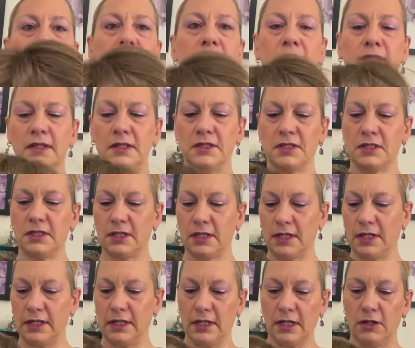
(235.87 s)
and let's
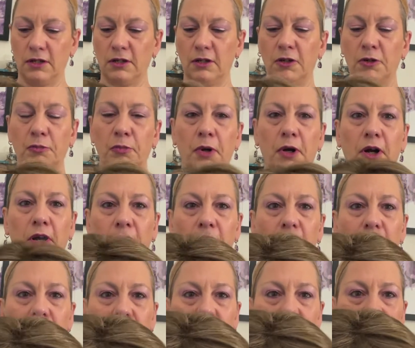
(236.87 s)
see her
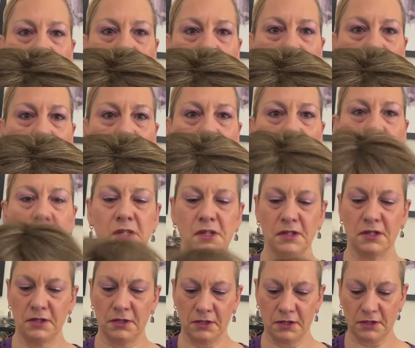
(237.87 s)
part.
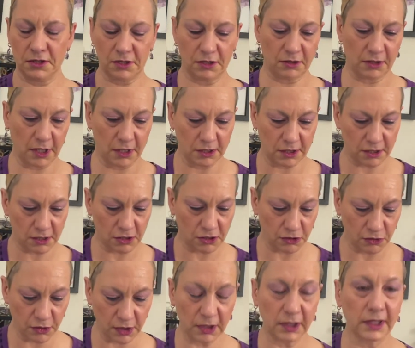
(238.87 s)
So let's do a